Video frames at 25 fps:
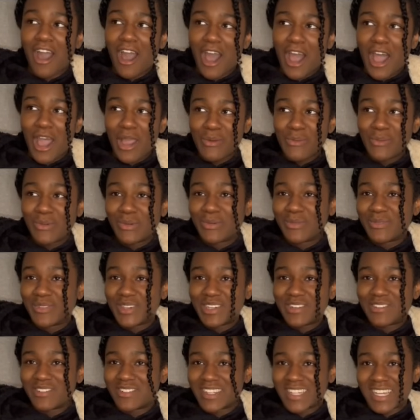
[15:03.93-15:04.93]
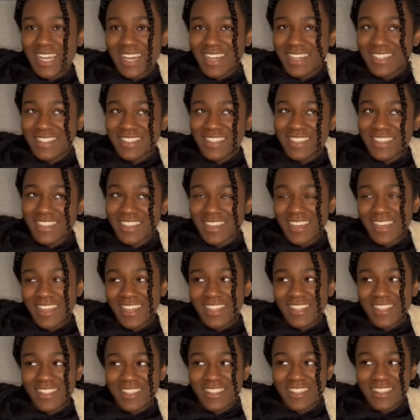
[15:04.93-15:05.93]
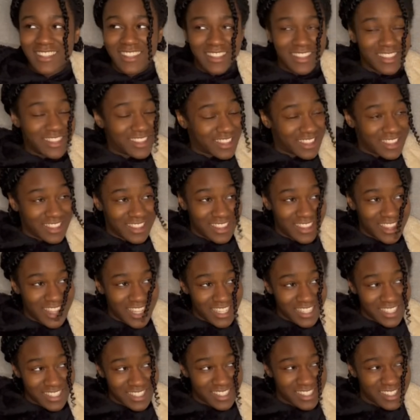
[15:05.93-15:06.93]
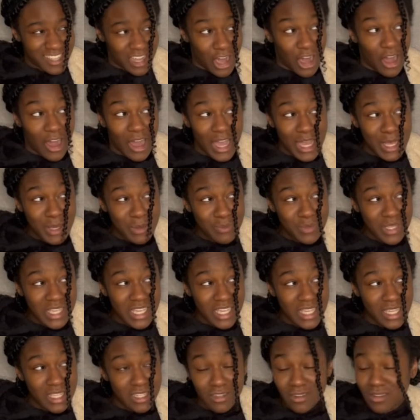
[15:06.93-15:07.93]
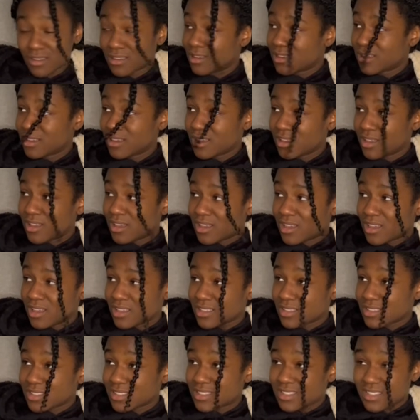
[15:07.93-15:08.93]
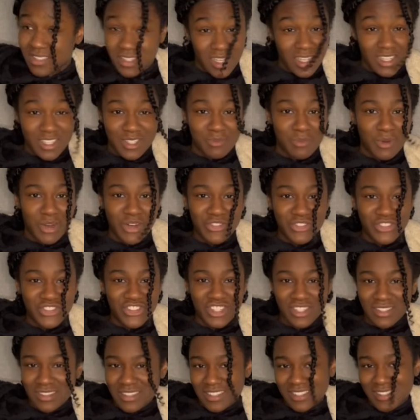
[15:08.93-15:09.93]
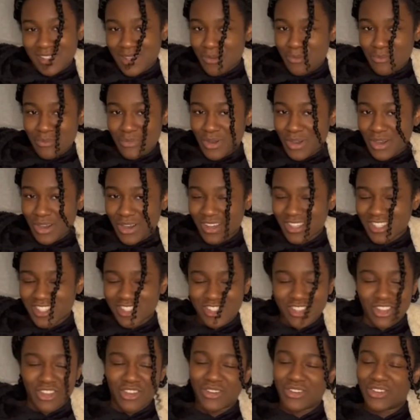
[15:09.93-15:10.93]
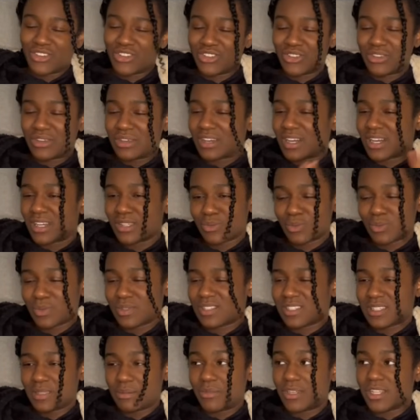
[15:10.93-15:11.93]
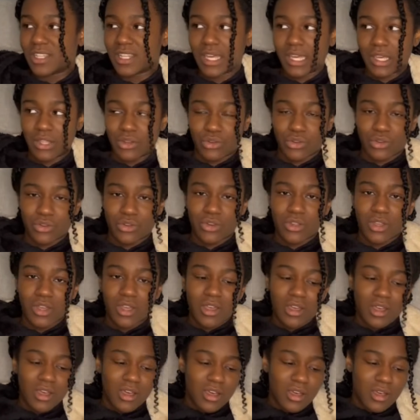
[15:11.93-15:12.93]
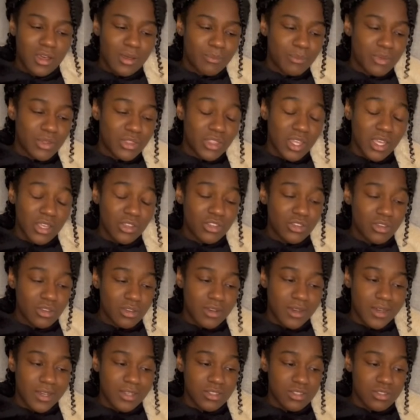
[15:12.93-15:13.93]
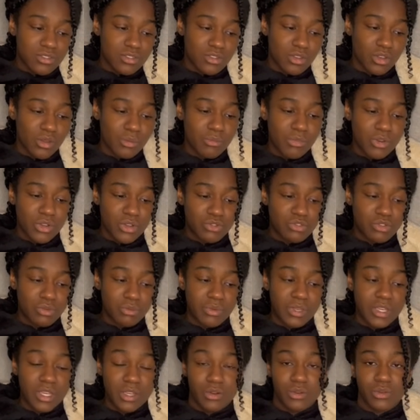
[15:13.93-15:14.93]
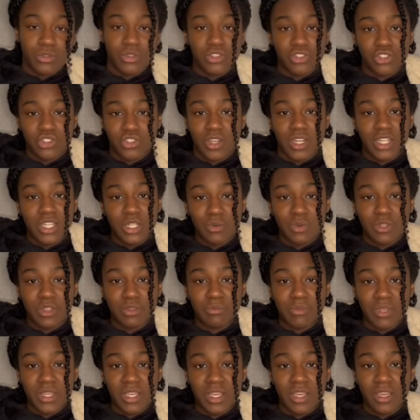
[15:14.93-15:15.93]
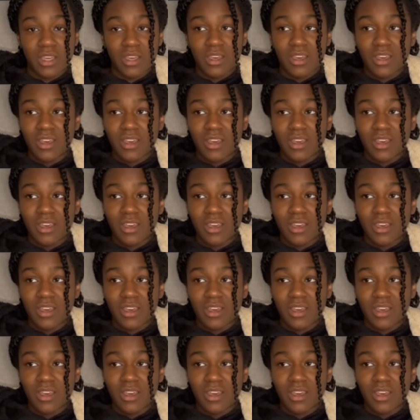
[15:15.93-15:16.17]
I will be reacting this time in 6 months in December, so you guys will see me later. But thank you guys so much for being on this journey with me,